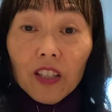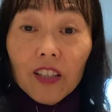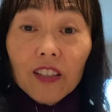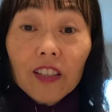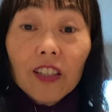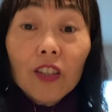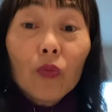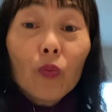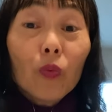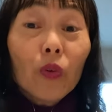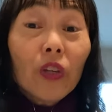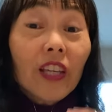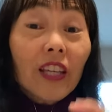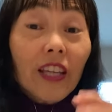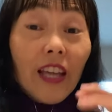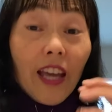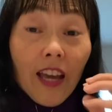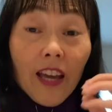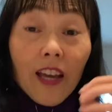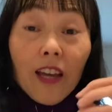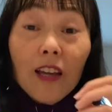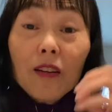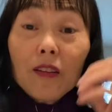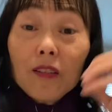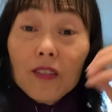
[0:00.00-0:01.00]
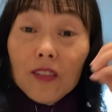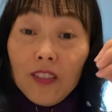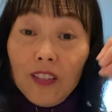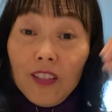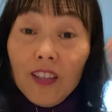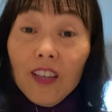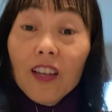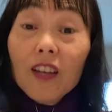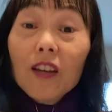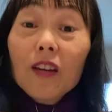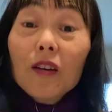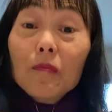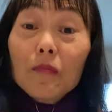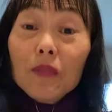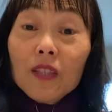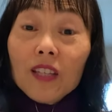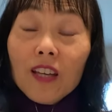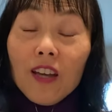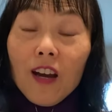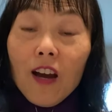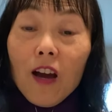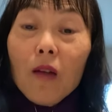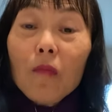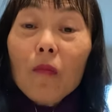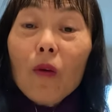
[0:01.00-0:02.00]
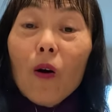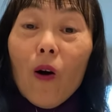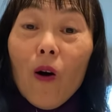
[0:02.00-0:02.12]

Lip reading: And then we can become